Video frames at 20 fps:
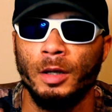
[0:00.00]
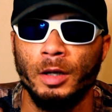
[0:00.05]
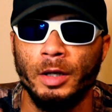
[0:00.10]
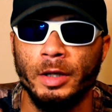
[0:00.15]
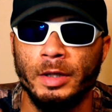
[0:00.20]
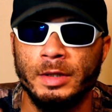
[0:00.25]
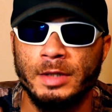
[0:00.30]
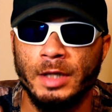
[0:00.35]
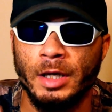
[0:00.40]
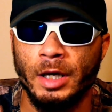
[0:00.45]

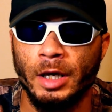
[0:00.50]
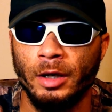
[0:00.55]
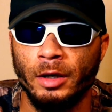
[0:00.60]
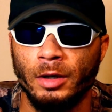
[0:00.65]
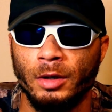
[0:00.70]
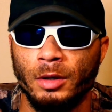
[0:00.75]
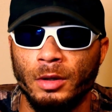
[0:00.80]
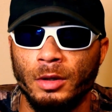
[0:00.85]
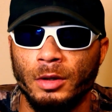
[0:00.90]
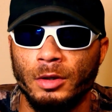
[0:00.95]
It's
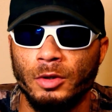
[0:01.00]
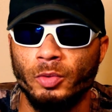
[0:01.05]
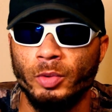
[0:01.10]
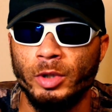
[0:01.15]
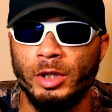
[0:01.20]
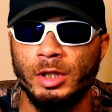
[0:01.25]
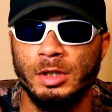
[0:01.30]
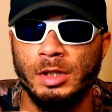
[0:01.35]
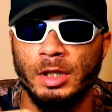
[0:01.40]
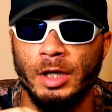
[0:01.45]
a
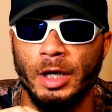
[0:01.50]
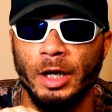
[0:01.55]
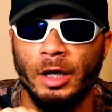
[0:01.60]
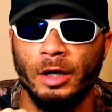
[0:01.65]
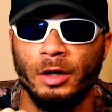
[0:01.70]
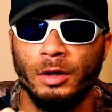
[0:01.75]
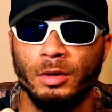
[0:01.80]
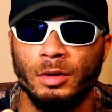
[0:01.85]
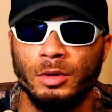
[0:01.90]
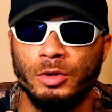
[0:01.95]

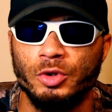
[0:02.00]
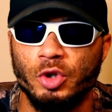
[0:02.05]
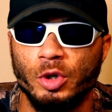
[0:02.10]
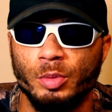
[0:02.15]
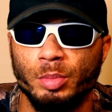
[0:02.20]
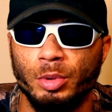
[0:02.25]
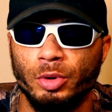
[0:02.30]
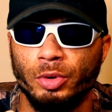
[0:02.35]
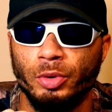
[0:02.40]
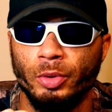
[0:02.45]
Louisiana
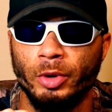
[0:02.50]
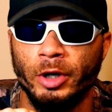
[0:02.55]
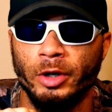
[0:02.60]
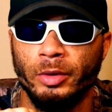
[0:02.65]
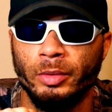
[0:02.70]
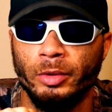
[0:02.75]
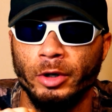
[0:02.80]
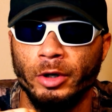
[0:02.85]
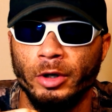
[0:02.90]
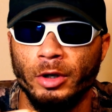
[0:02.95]
triple
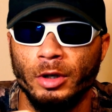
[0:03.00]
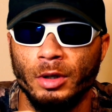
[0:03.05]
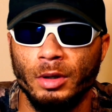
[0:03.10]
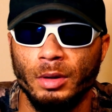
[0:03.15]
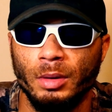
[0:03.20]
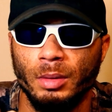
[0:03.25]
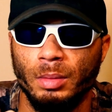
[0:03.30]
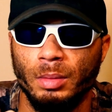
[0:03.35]
threat rig,